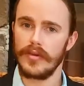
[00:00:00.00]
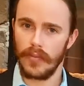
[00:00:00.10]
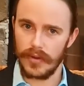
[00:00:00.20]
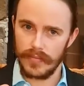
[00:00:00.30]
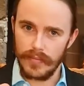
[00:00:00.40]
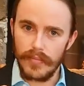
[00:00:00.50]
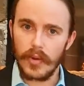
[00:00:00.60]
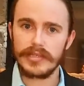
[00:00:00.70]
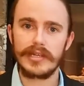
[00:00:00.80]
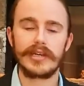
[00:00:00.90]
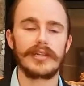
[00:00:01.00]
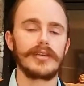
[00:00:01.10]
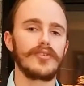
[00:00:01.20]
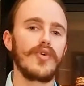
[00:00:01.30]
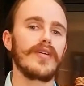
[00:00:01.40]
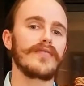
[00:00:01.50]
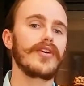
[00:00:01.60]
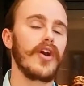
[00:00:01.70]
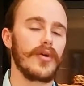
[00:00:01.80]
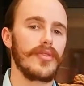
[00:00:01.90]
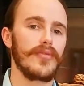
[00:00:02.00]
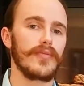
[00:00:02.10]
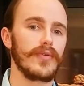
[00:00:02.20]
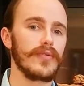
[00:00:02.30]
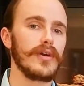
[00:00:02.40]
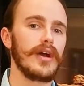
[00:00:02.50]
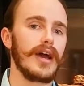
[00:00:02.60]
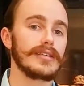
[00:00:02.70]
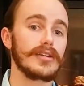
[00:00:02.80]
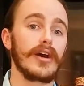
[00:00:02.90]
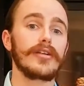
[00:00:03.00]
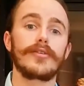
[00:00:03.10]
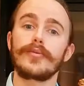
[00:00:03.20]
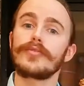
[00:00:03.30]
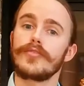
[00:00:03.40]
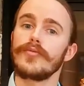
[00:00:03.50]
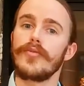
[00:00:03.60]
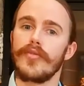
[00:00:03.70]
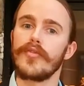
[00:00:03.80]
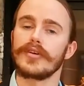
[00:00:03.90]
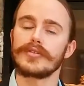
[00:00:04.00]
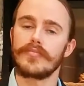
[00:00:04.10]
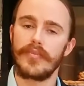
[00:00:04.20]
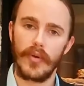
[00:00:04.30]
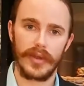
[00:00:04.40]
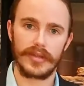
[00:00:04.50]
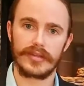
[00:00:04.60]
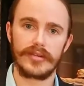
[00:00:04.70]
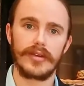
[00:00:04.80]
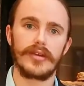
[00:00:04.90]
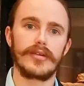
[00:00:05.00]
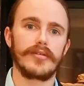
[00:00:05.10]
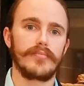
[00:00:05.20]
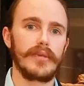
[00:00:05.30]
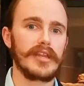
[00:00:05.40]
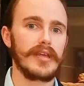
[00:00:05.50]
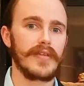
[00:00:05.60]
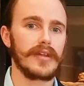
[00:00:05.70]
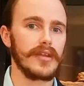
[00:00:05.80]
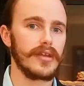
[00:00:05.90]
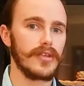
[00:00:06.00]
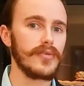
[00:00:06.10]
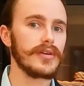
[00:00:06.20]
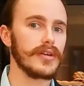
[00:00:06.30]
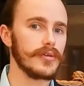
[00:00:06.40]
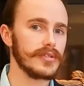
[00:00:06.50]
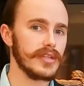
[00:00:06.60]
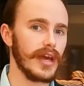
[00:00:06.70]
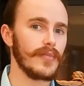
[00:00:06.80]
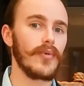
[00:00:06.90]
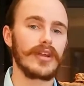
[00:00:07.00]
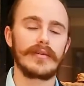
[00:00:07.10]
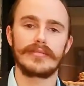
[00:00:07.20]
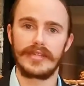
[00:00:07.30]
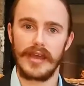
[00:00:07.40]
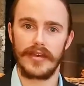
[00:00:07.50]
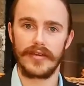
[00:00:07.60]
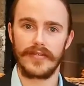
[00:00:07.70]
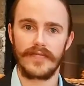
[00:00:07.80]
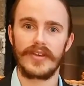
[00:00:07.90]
What most likely you have gone through has gotten you to this point, meaning that you can understand what I'm saying.